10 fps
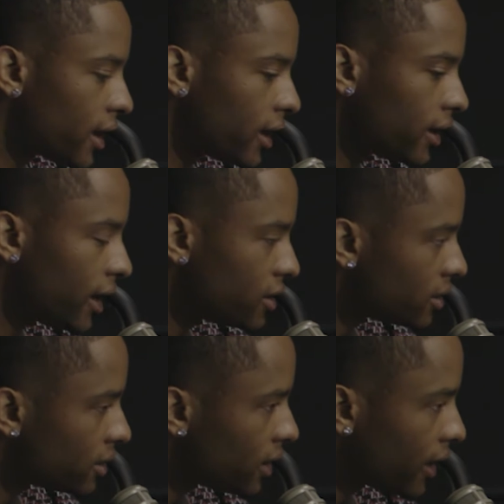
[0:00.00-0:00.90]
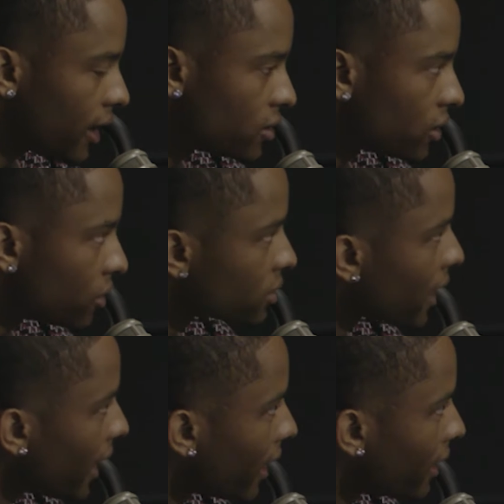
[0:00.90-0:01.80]
engaging those
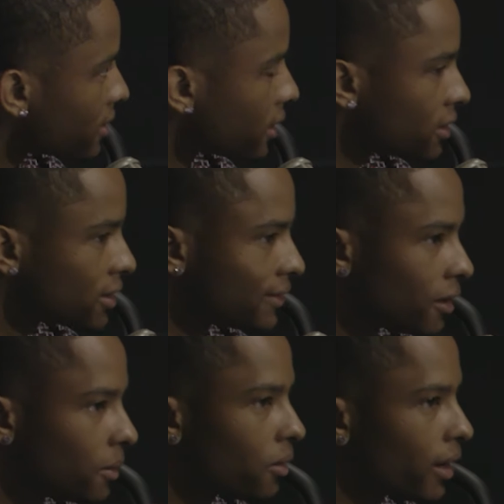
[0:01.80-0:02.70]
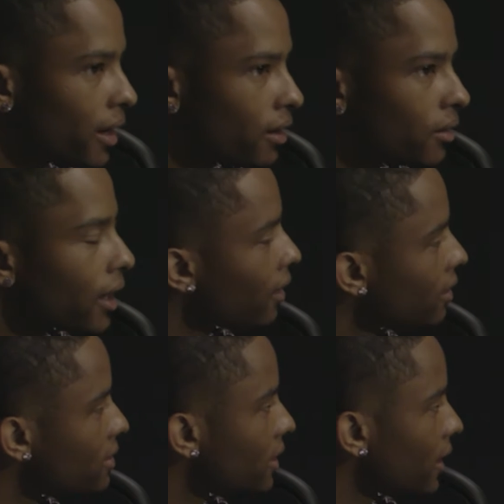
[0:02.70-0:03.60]
eyes and just letting them know, hey, and I got all
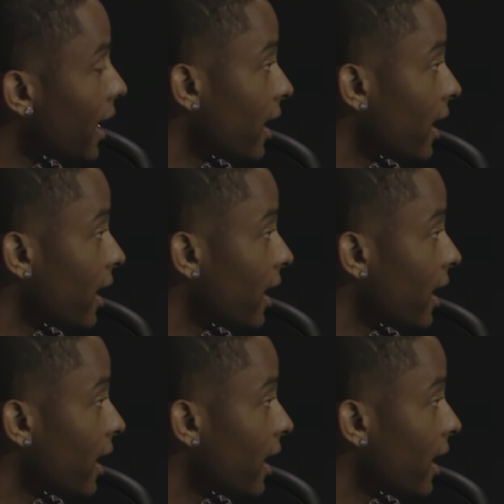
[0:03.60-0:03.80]
this thing.